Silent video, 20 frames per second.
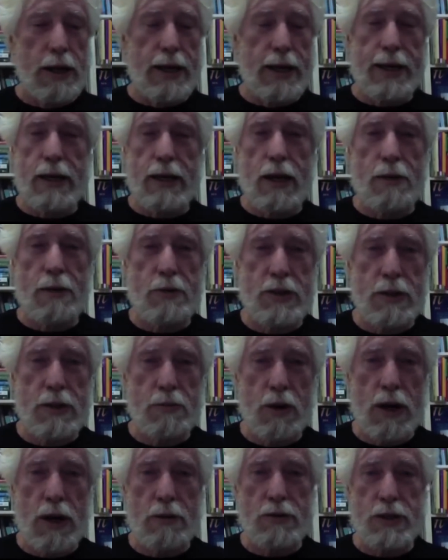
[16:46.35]
economic
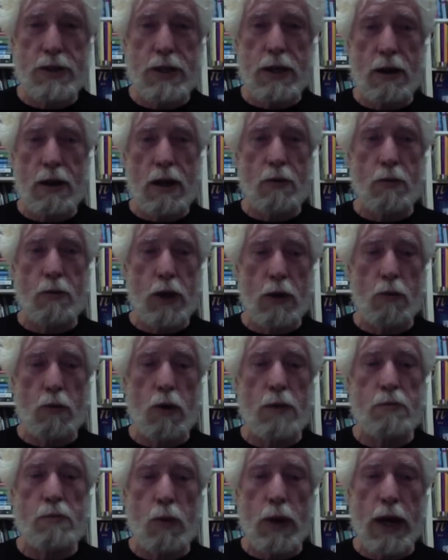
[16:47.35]
democracy, call it what you
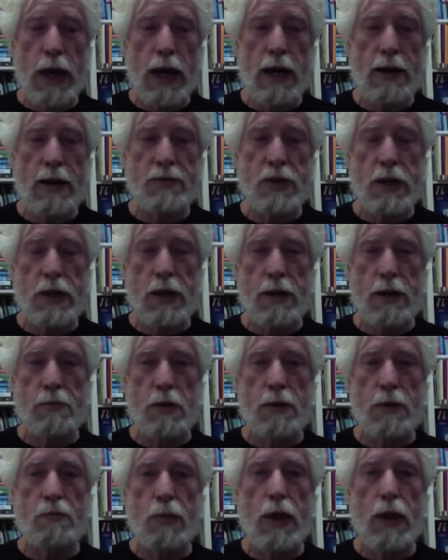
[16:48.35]
want, but we have to come
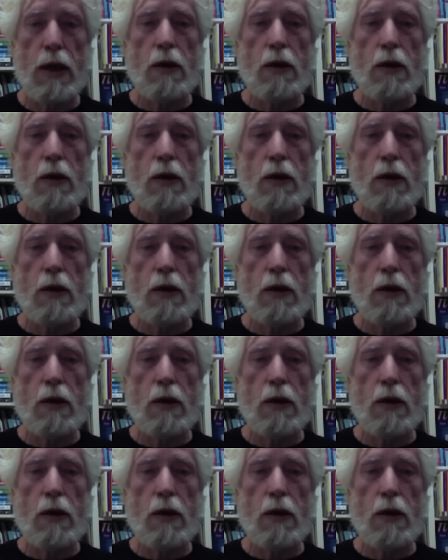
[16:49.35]
up